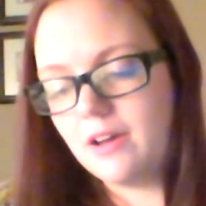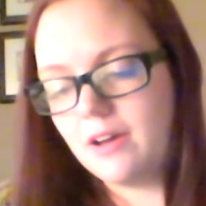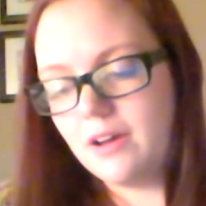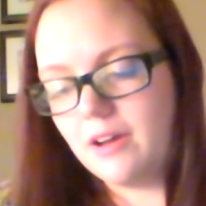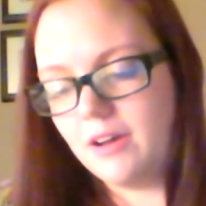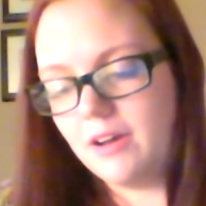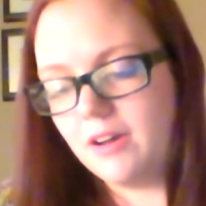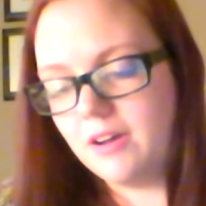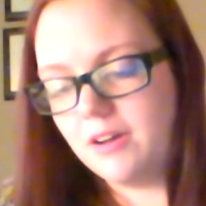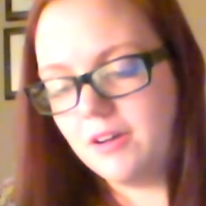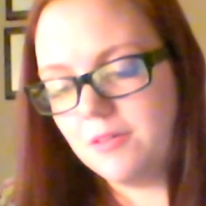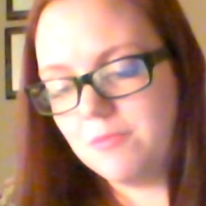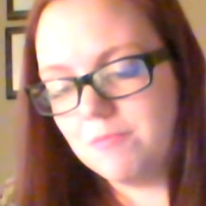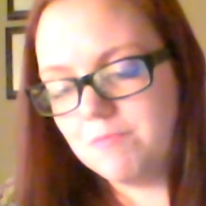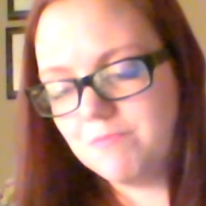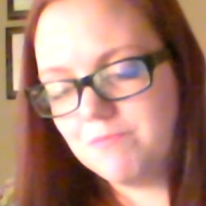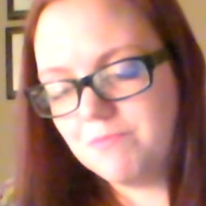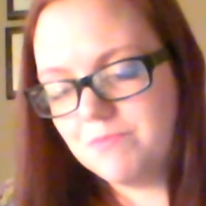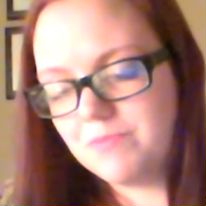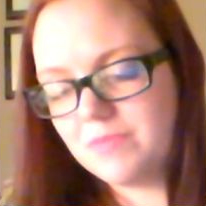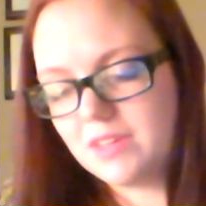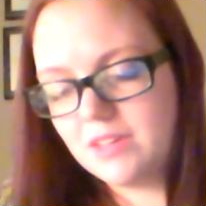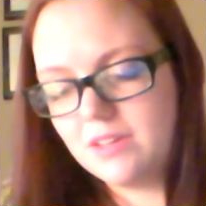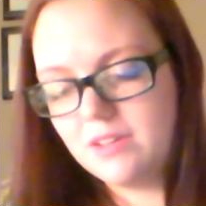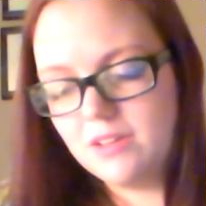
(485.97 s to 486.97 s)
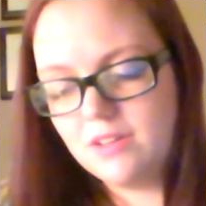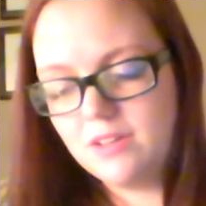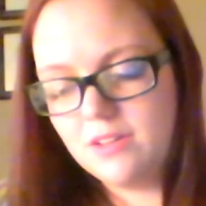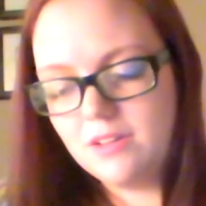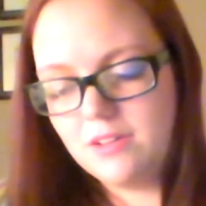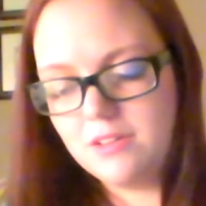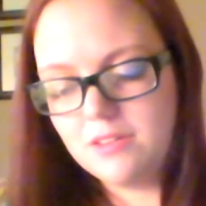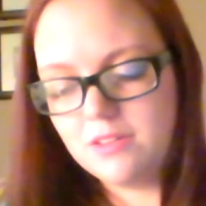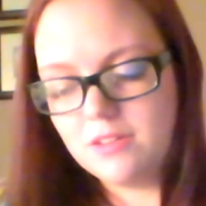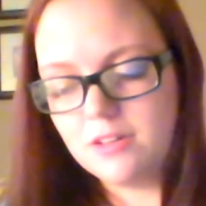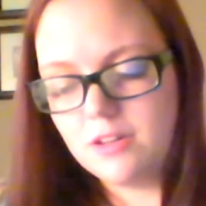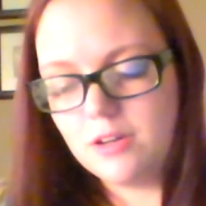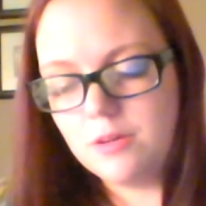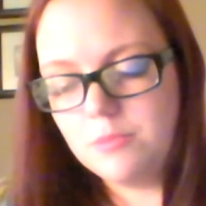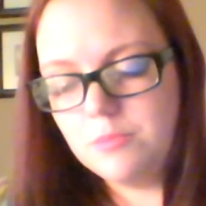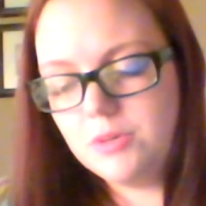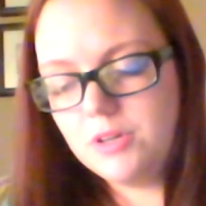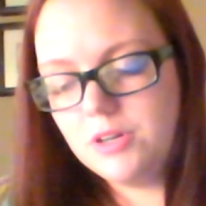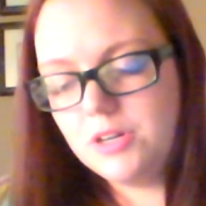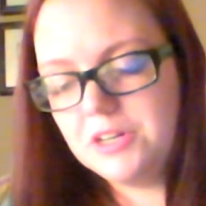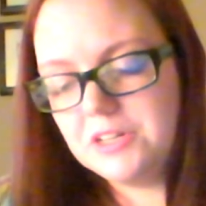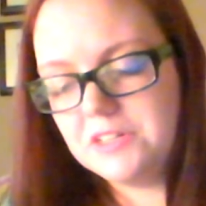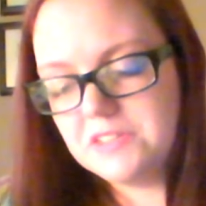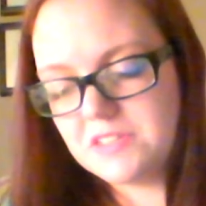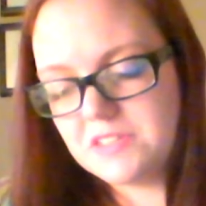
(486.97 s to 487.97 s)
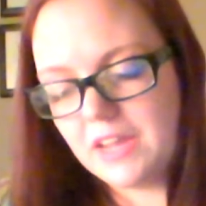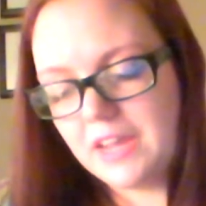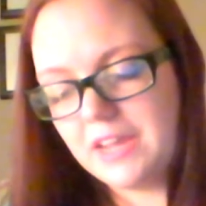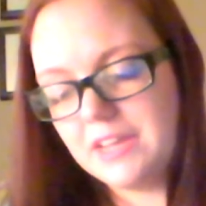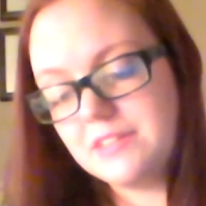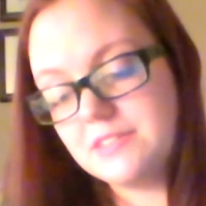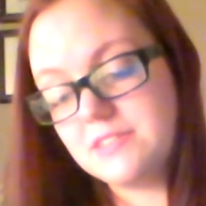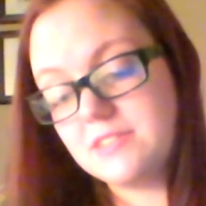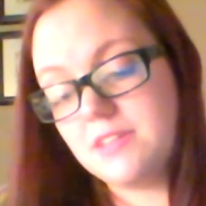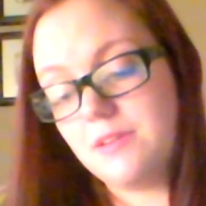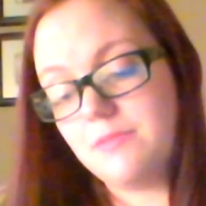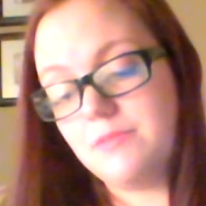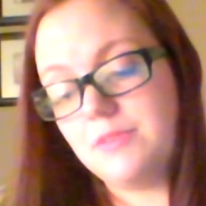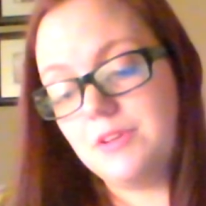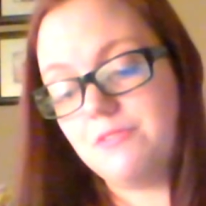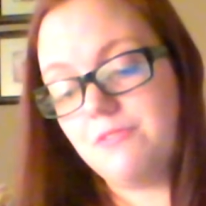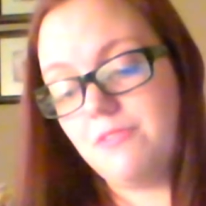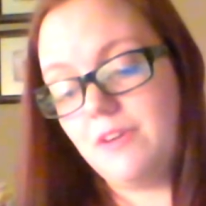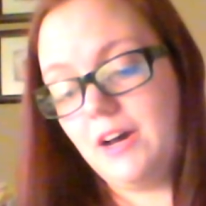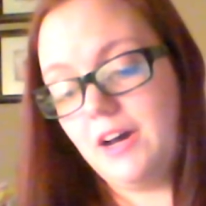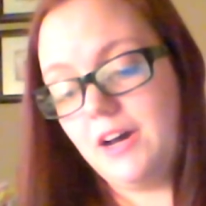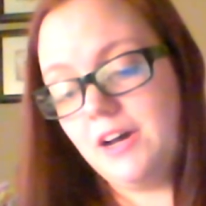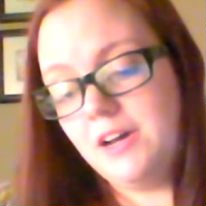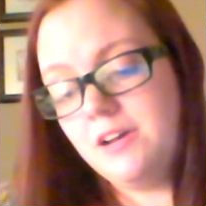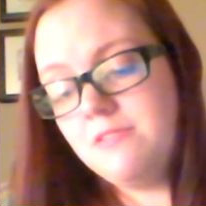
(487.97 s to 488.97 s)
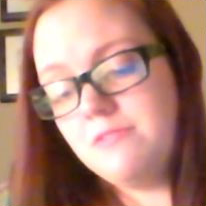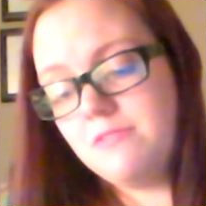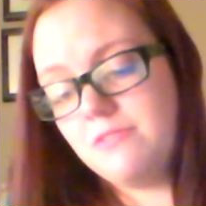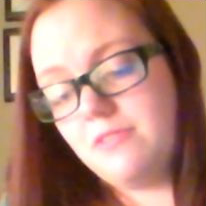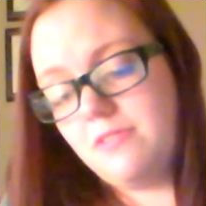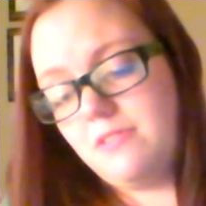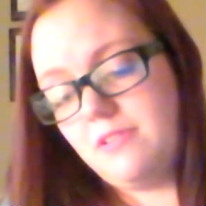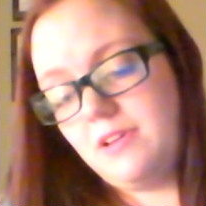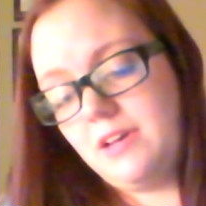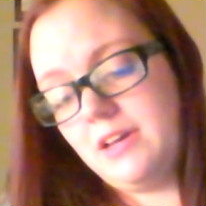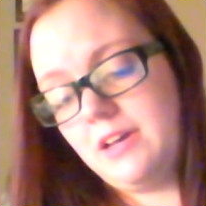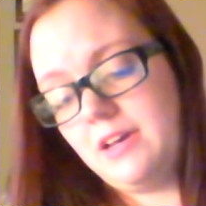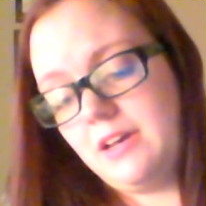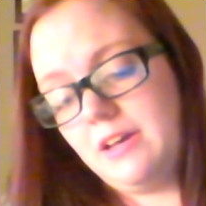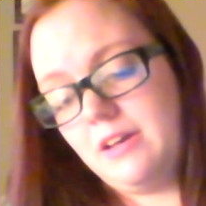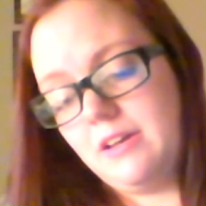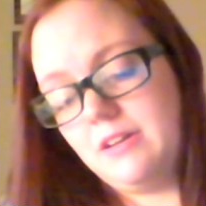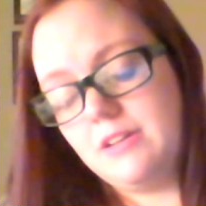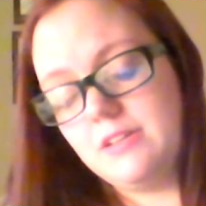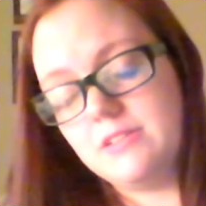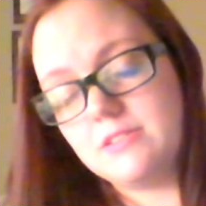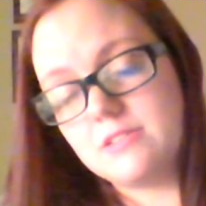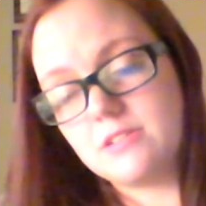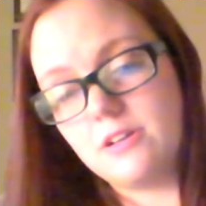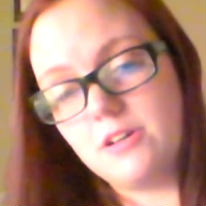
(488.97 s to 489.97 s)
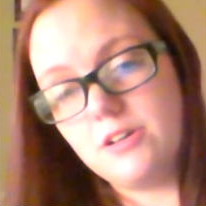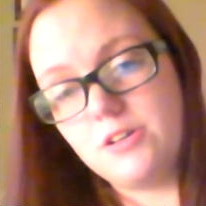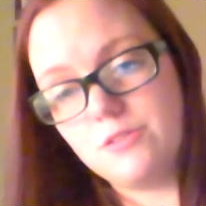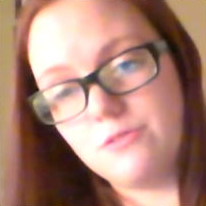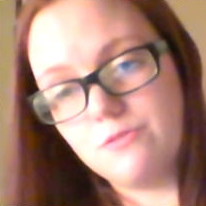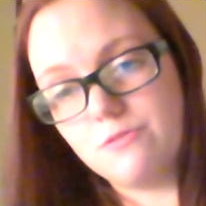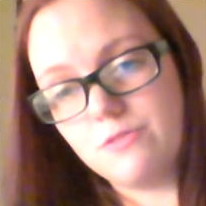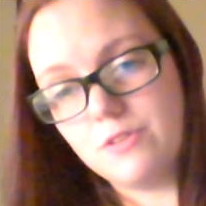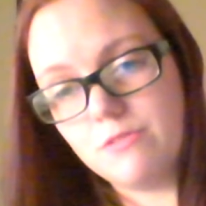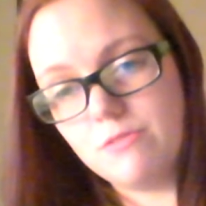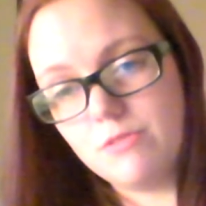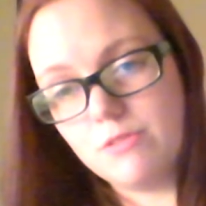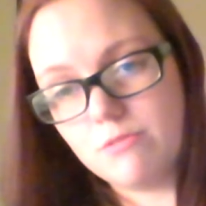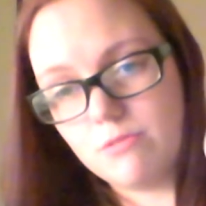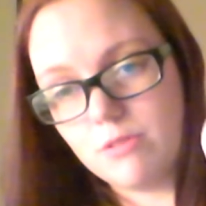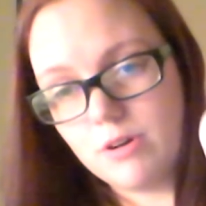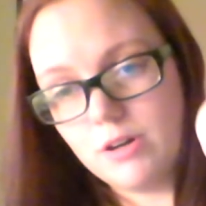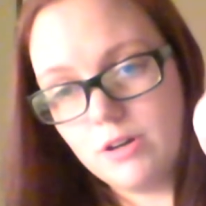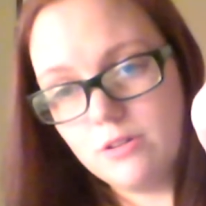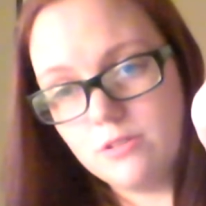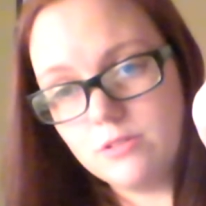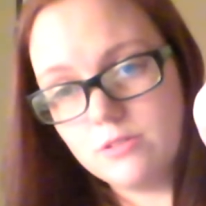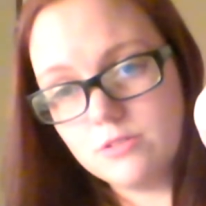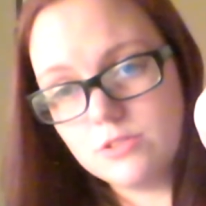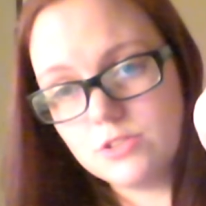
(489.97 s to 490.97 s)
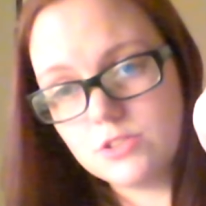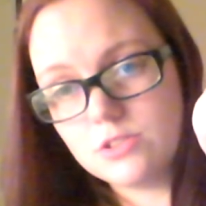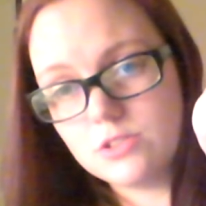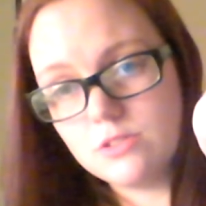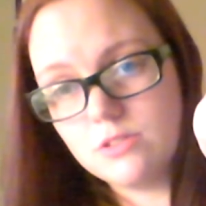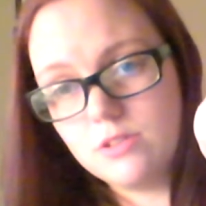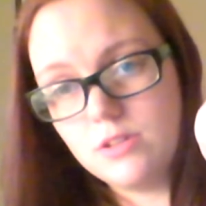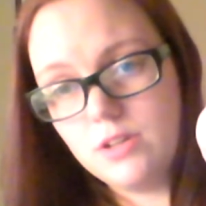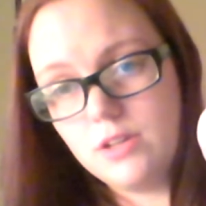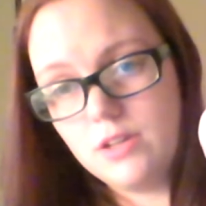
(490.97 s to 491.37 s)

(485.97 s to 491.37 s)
Number is 875 and it's called Vivid Rose.